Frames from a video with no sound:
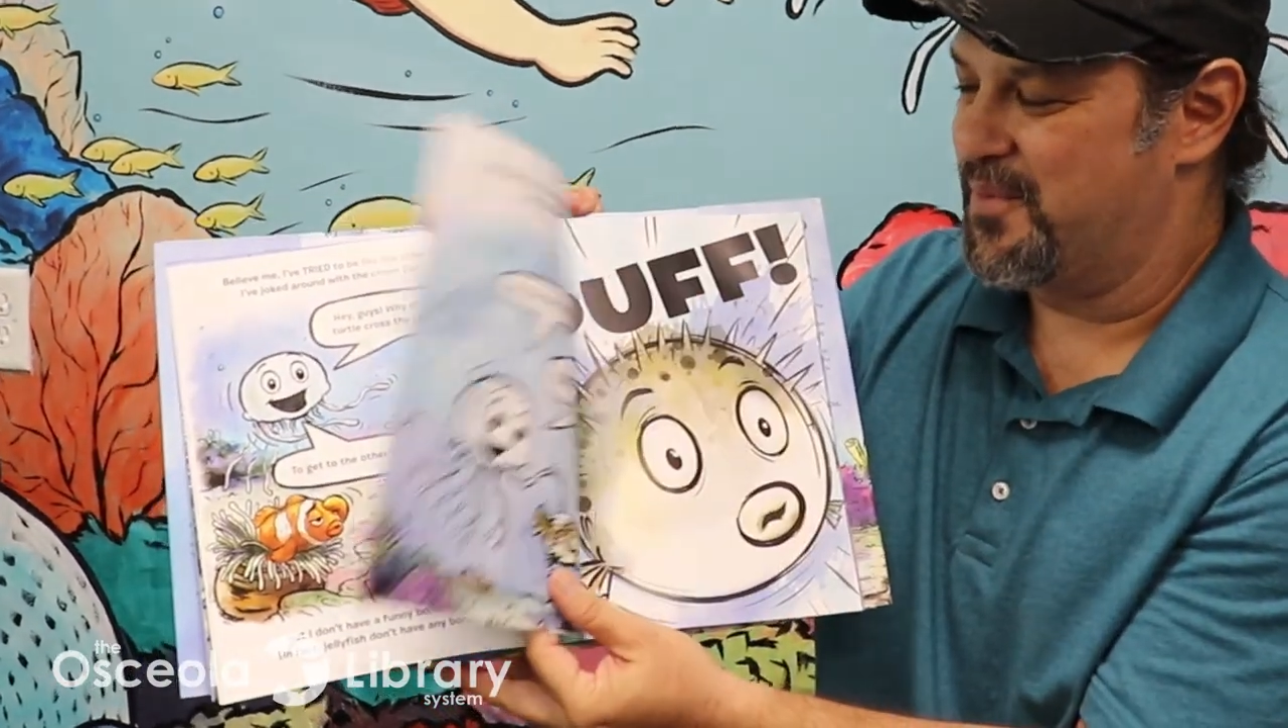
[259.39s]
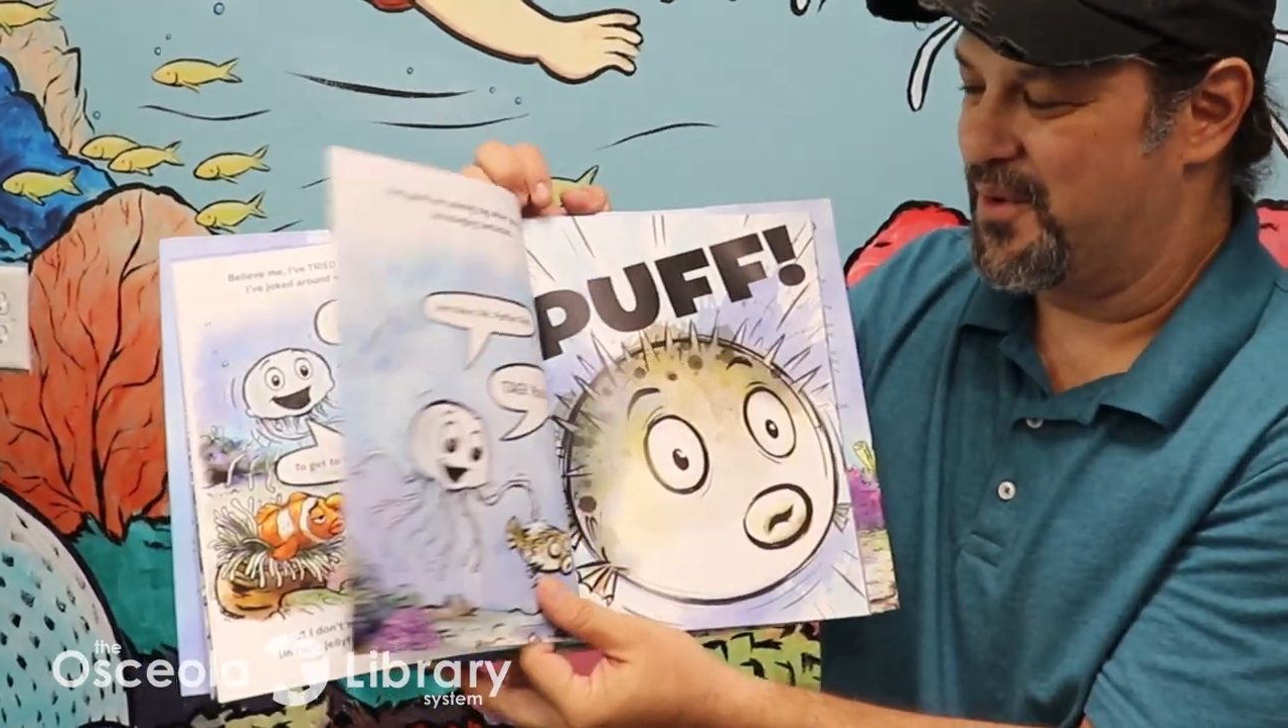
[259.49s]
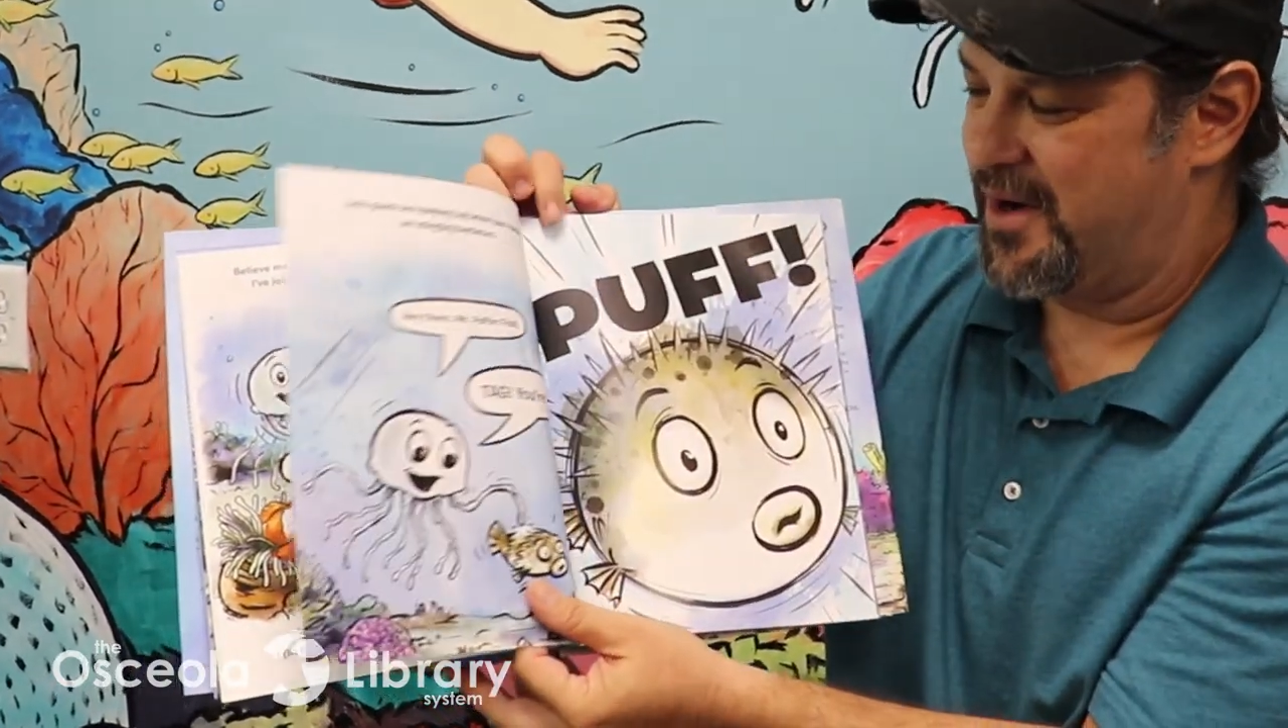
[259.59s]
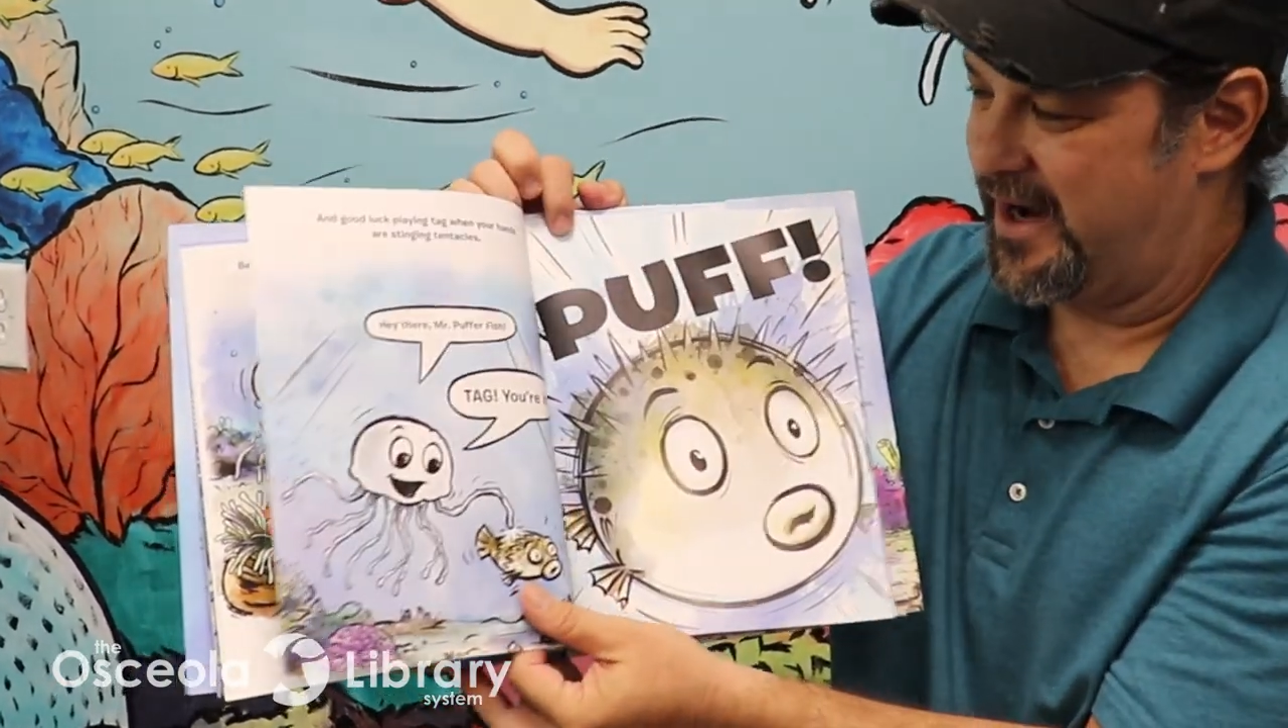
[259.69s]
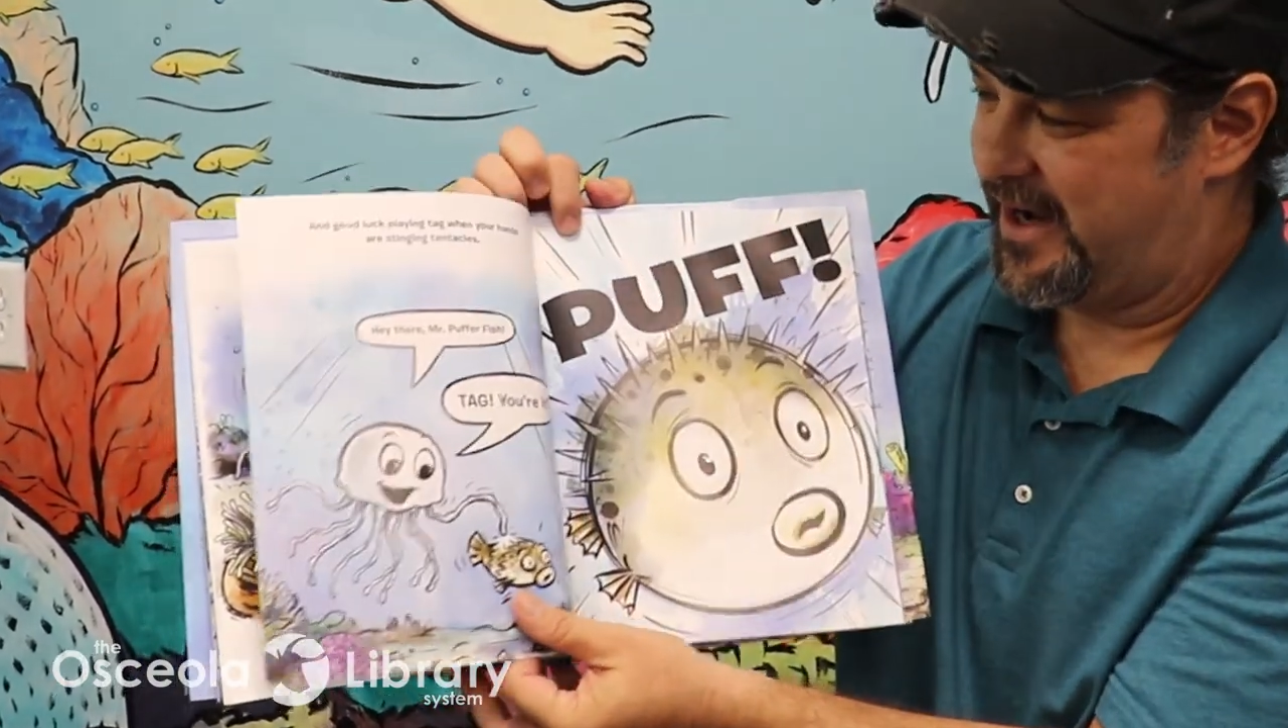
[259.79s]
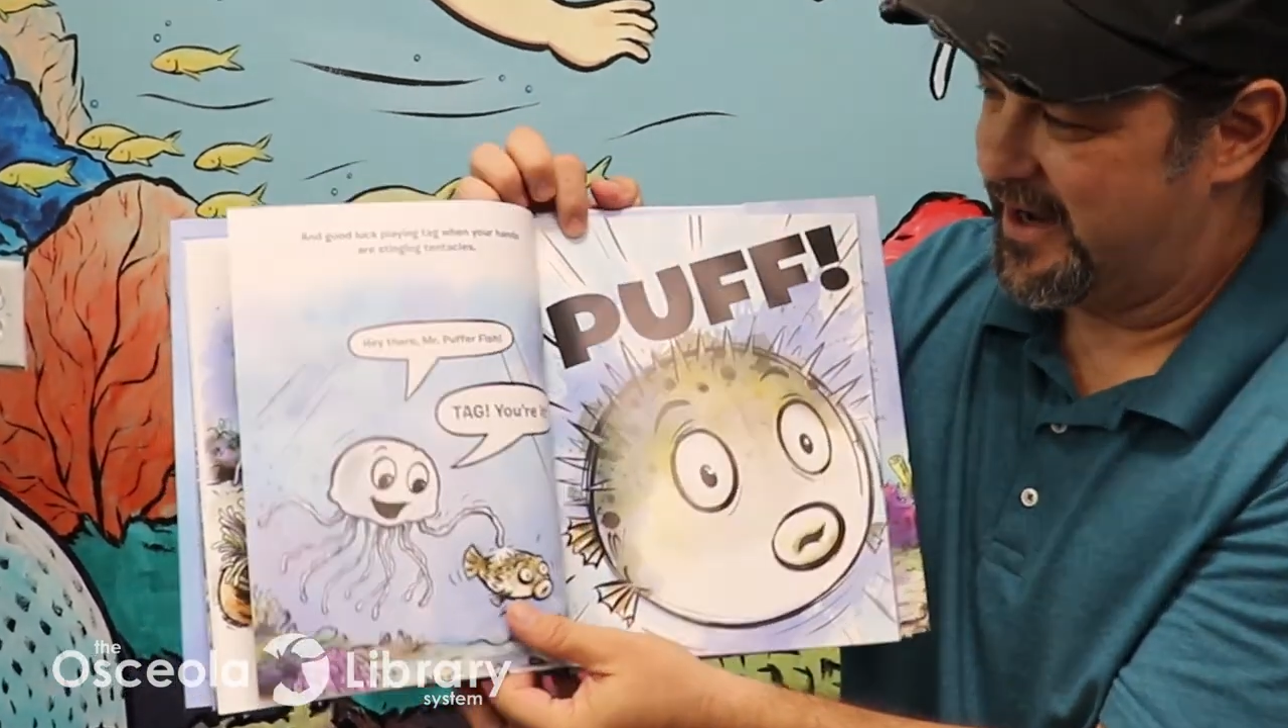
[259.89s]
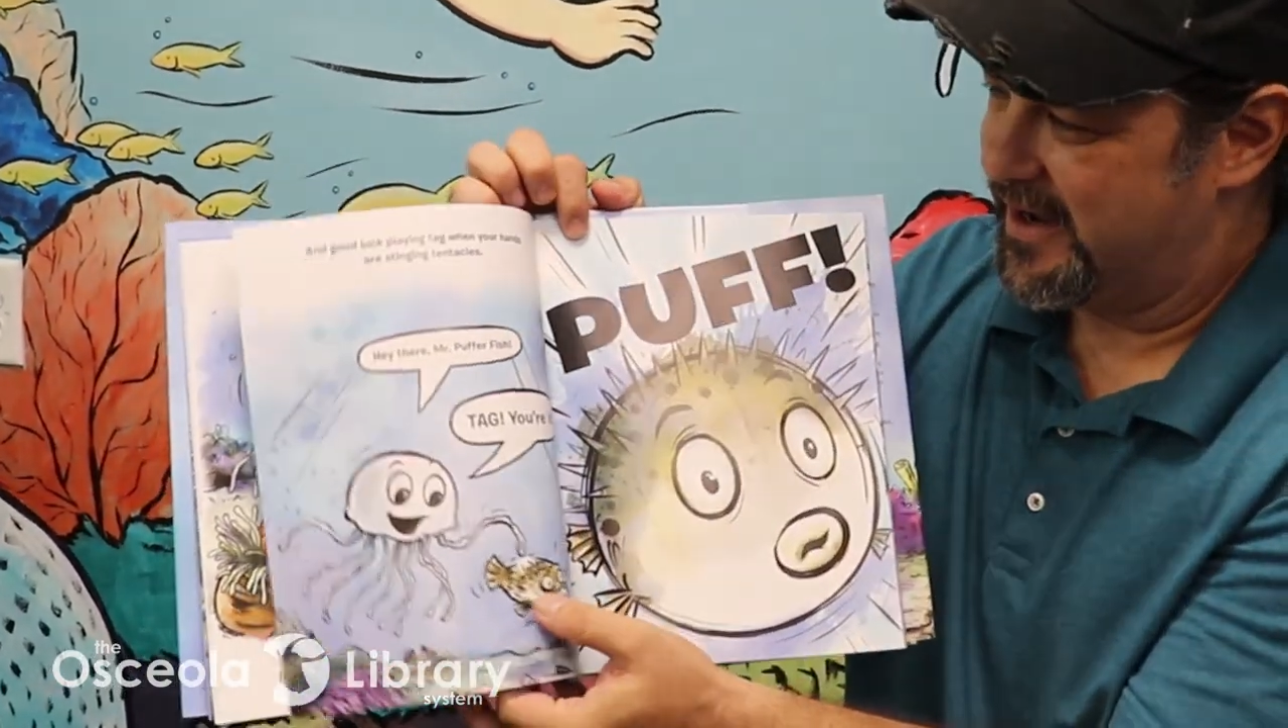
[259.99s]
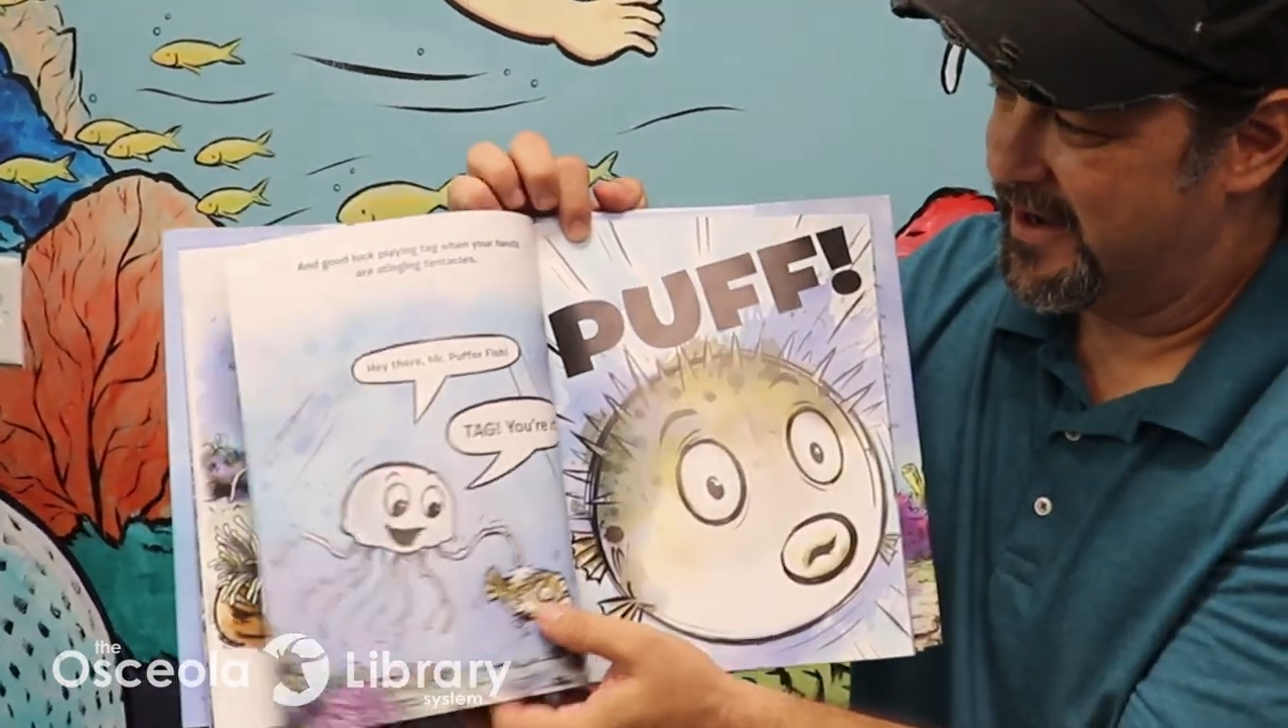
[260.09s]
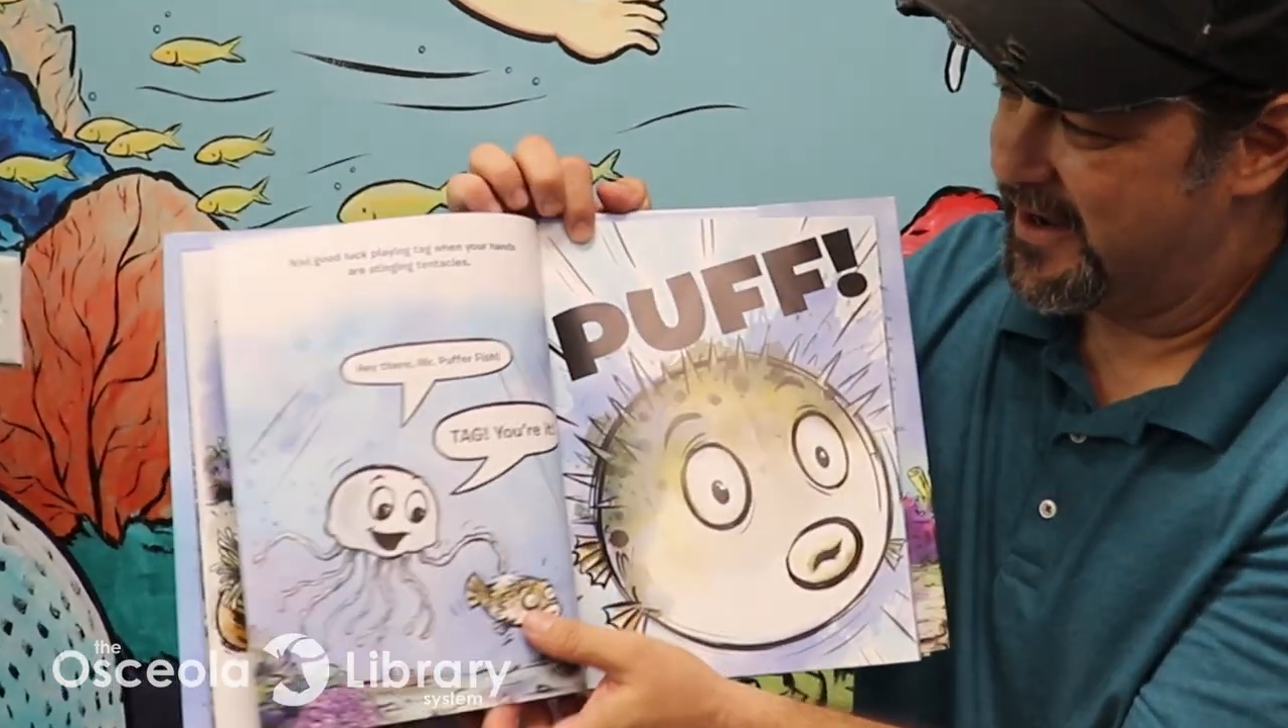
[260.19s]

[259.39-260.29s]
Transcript: boy.